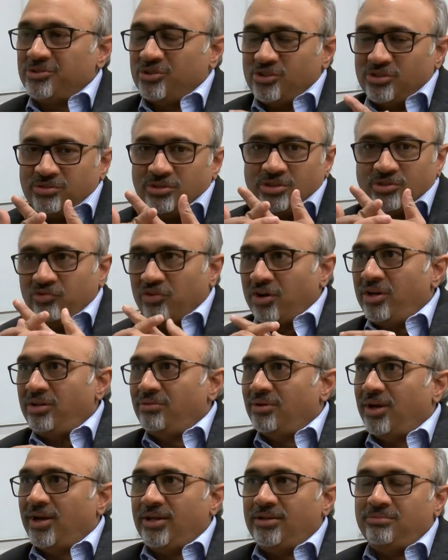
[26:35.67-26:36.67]
Yeah. It's fine.
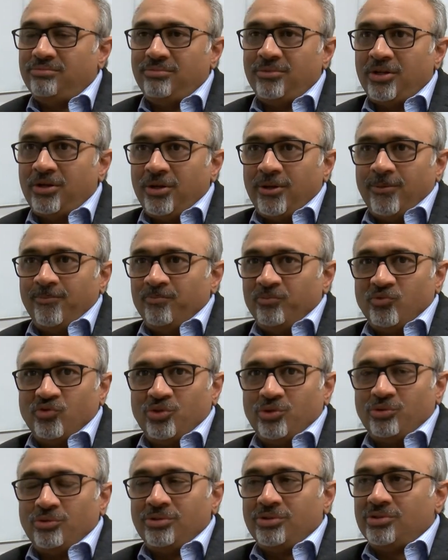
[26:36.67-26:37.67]
And
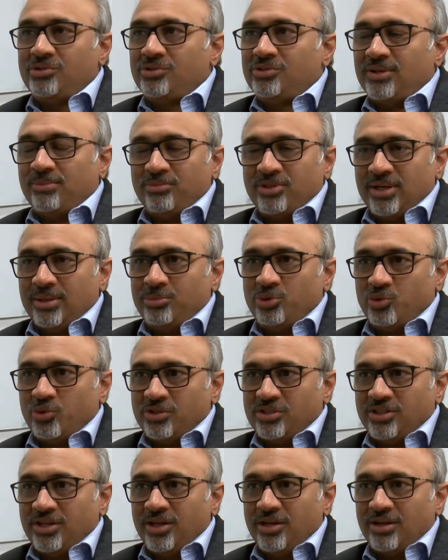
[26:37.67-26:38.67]
students sometimes will
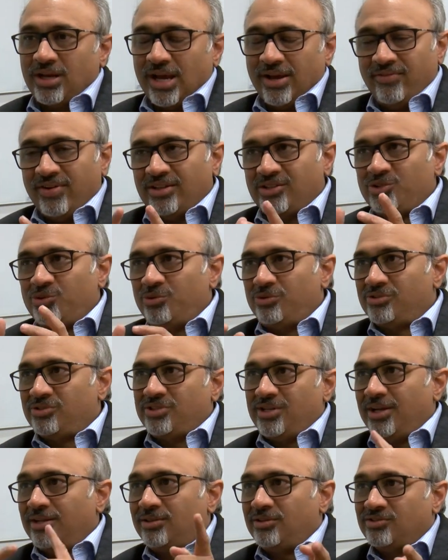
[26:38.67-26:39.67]
take. I've had students
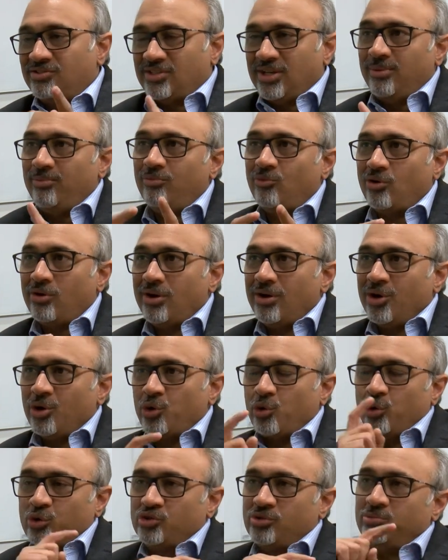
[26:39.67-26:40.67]
take the same
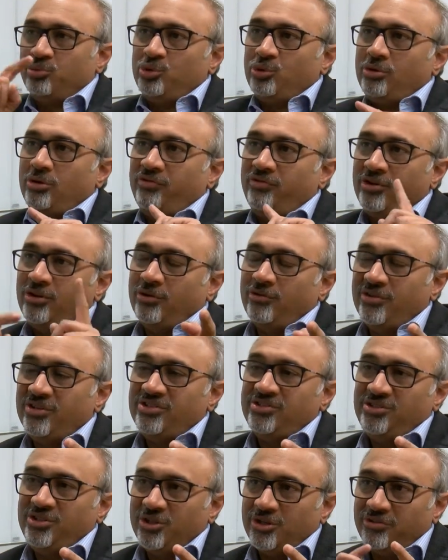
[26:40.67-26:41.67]
course from two different
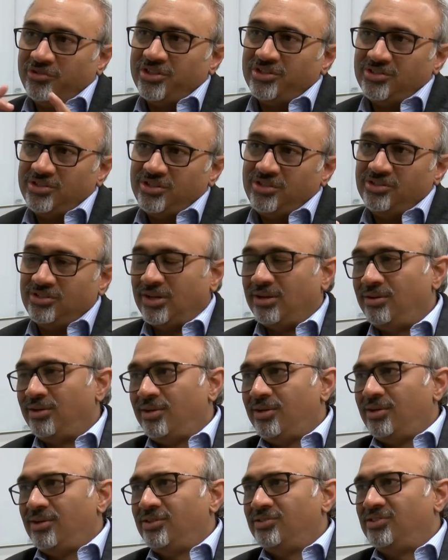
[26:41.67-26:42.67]
universities and
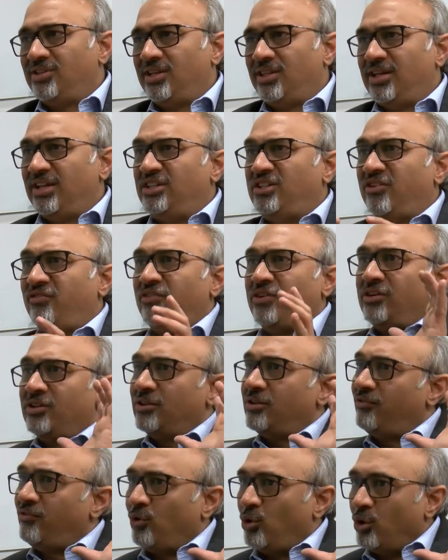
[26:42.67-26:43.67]
say they're different in
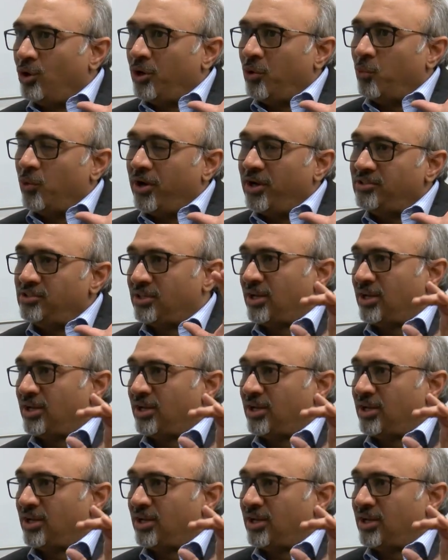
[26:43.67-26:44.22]
the following ways.